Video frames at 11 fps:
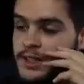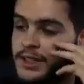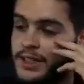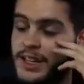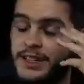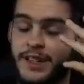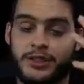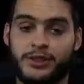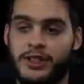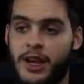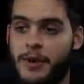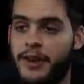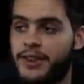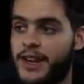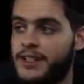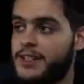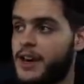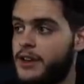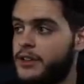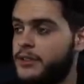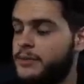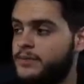He hasn't had to use a timeout yet. That is not
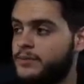good.